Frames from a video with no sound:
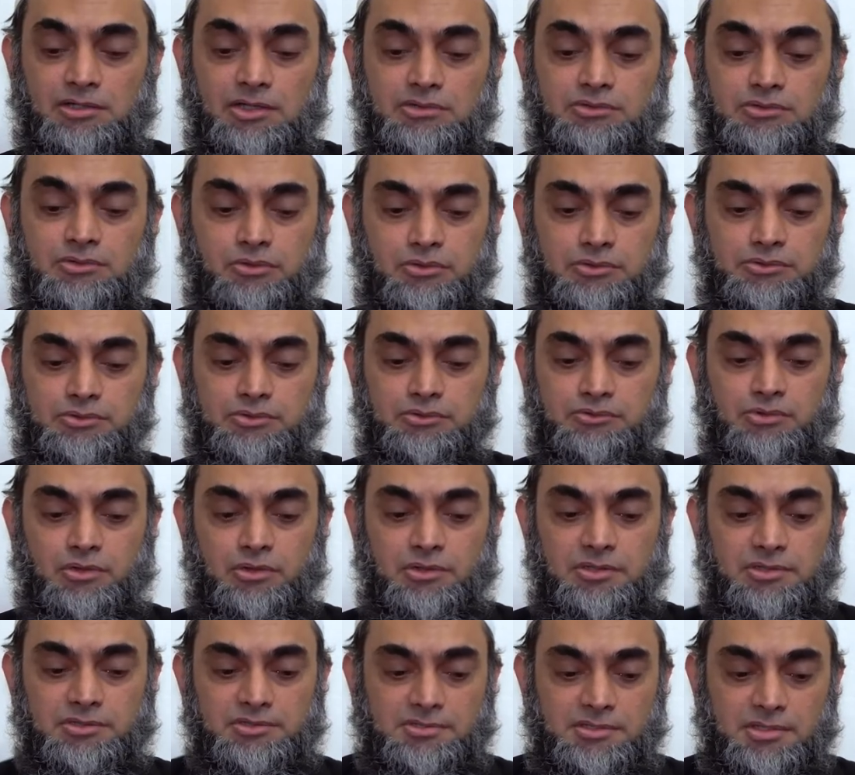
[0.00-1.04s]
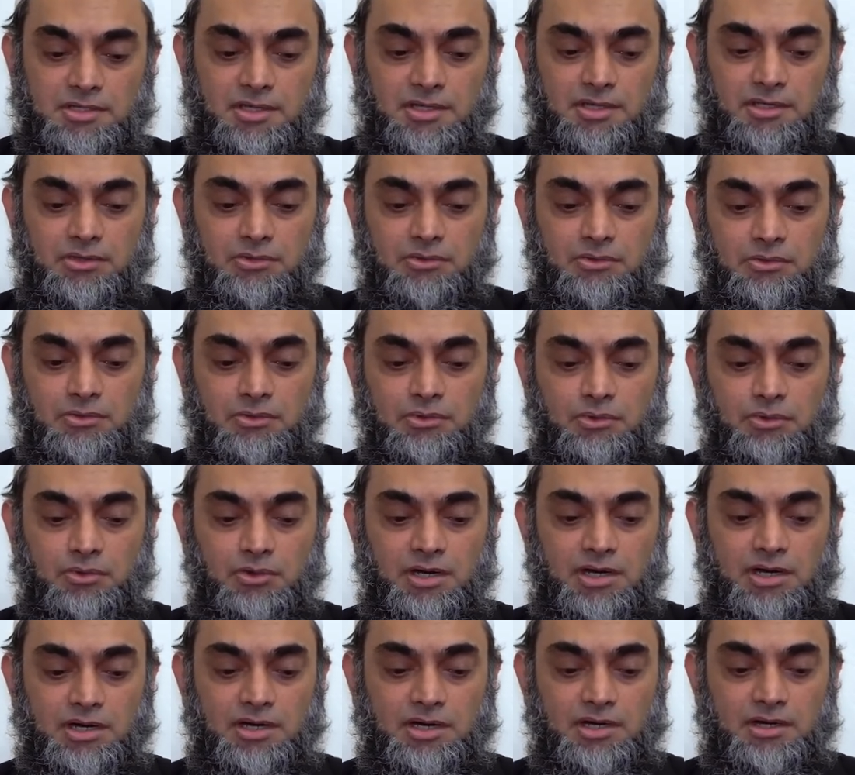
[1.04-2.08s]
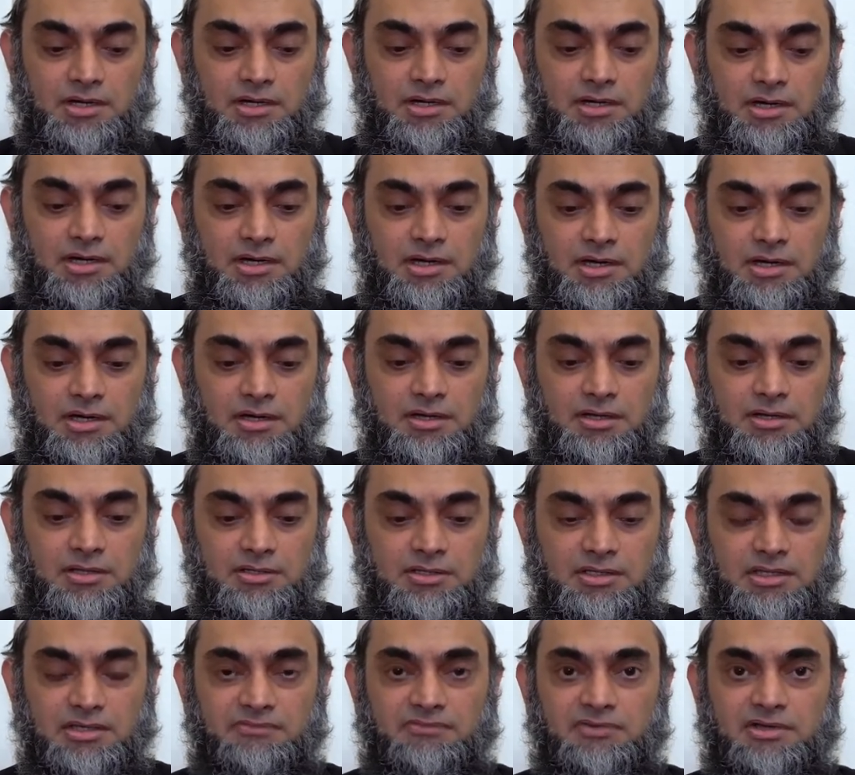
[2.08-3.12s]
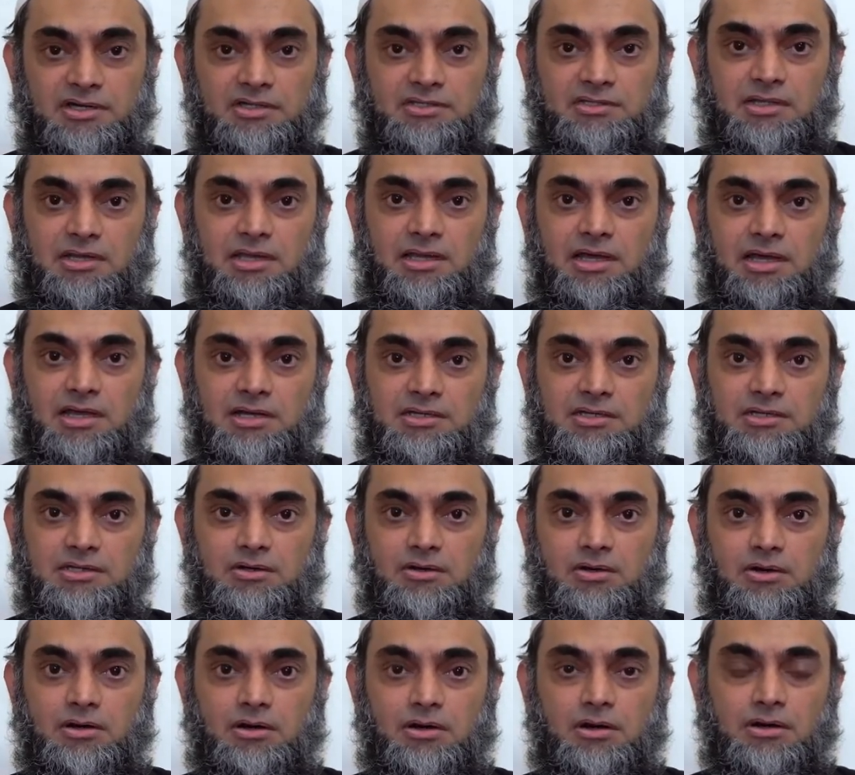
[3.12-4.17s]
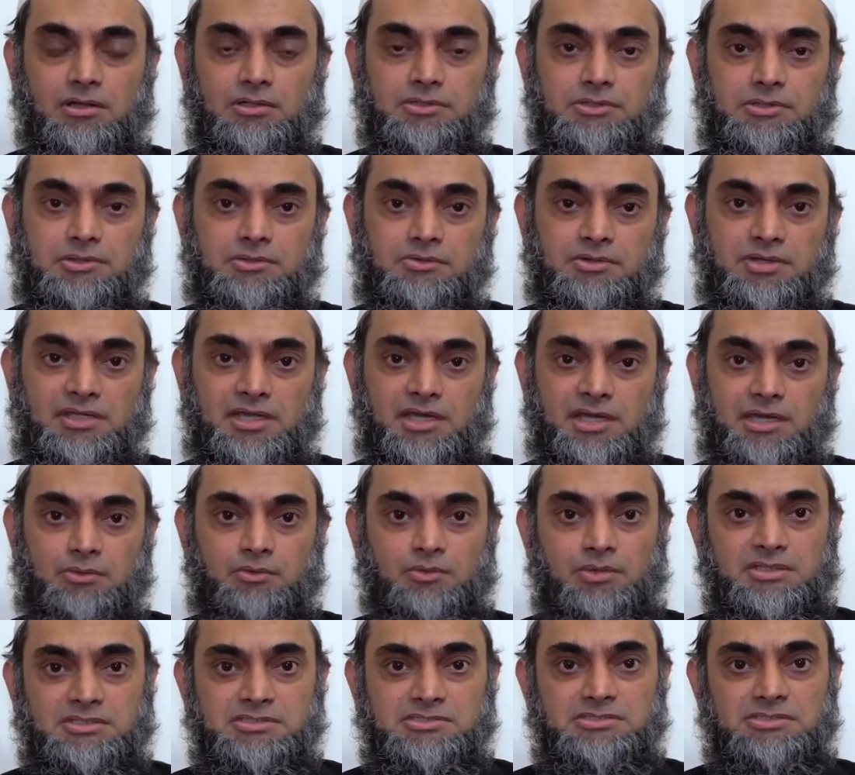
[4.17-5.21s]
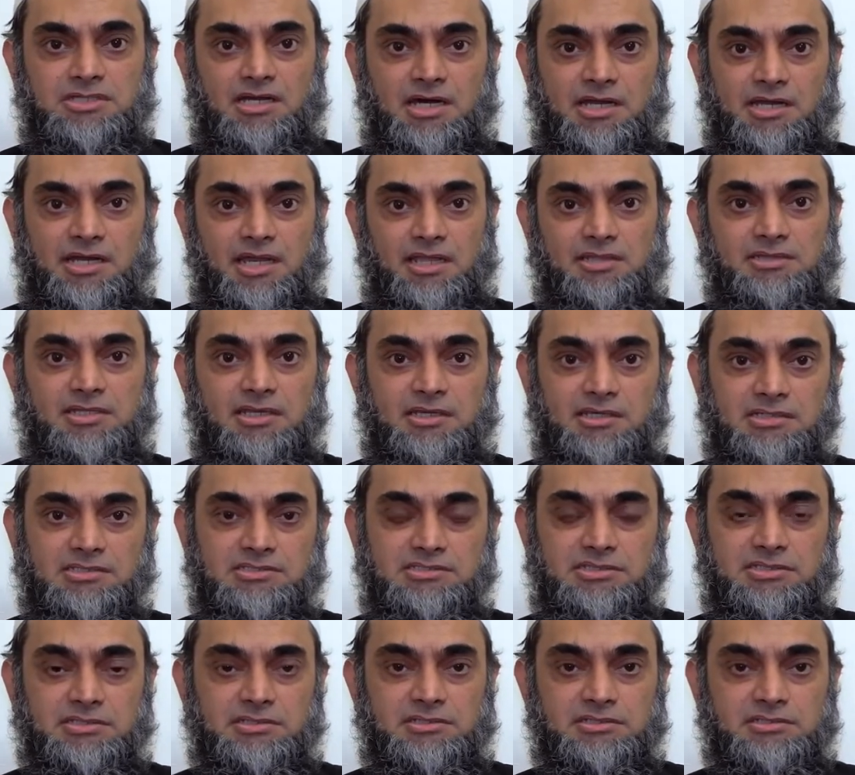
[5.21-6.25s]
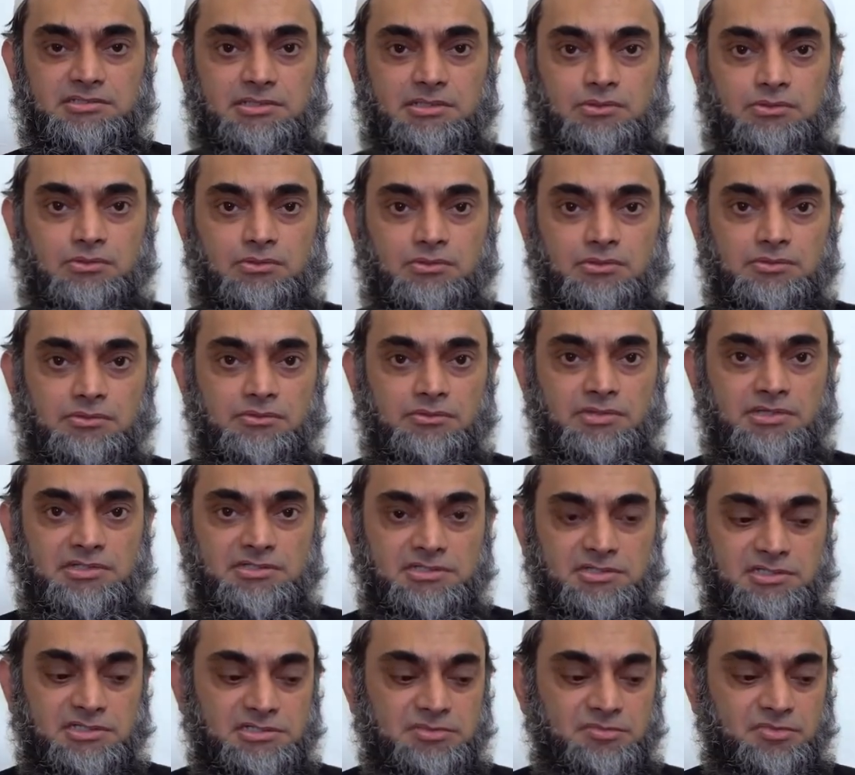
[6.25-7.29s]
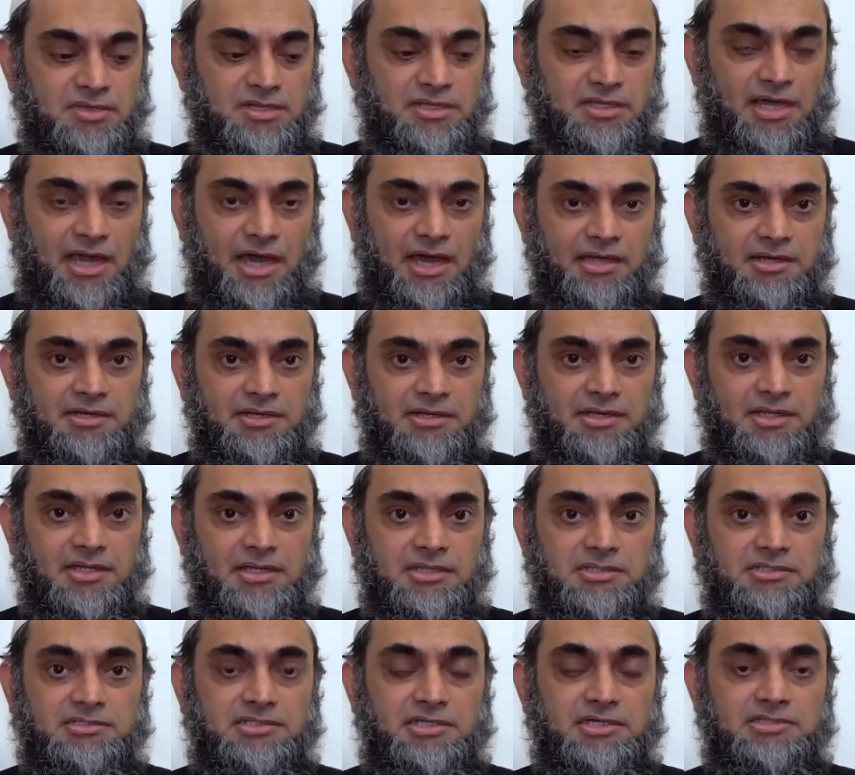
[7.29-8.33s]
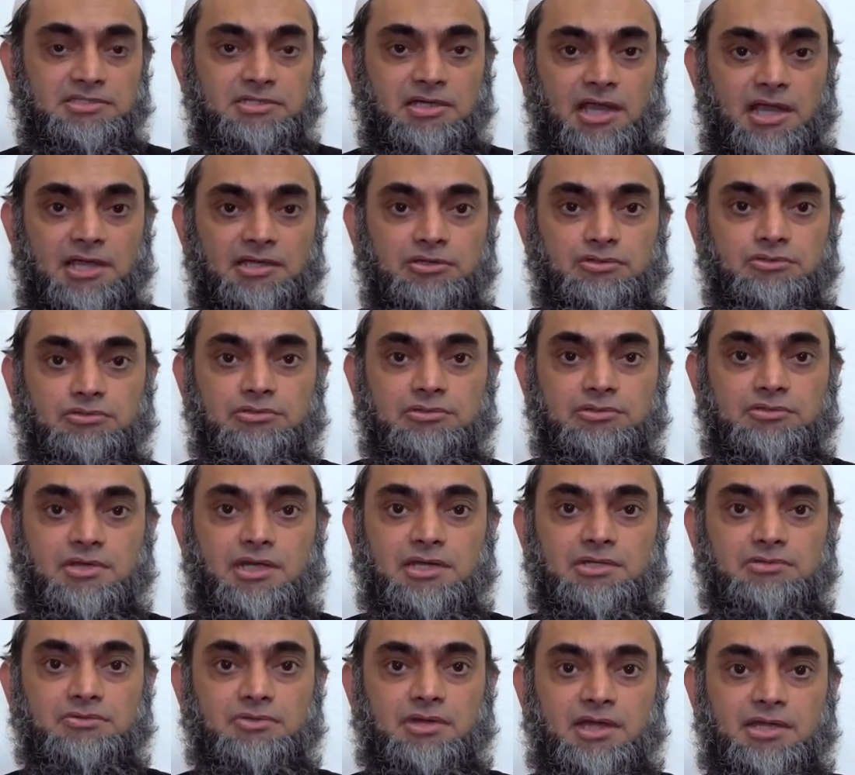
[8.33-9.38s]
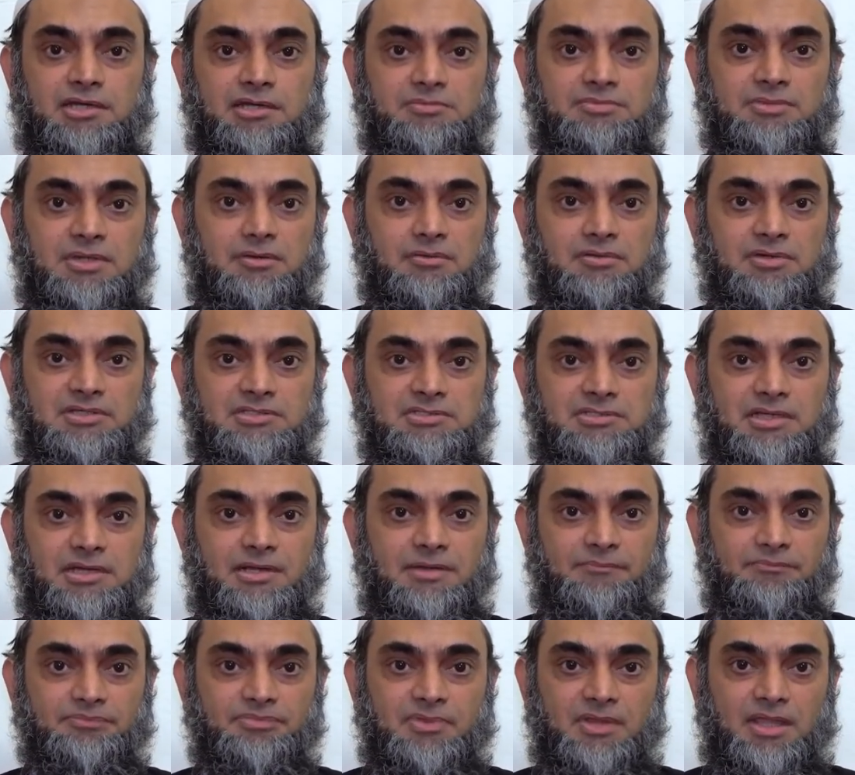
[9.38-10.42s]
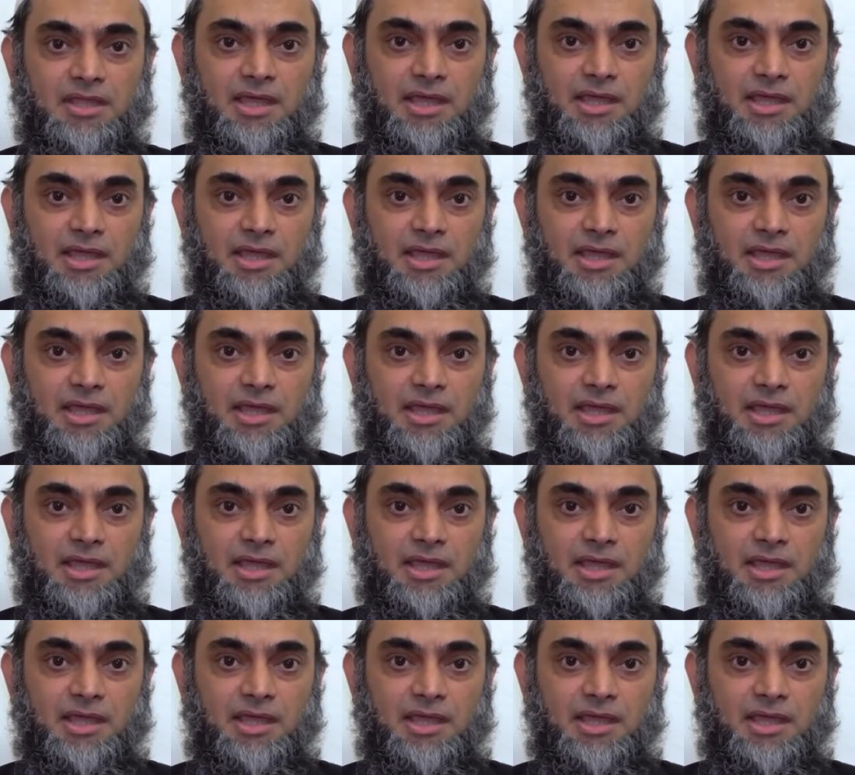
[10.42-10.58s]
Now those scholars who are uh, giving a talaq all three at one shot, and they consider the whole relation is being ended, they're trying to trying to end up the relation,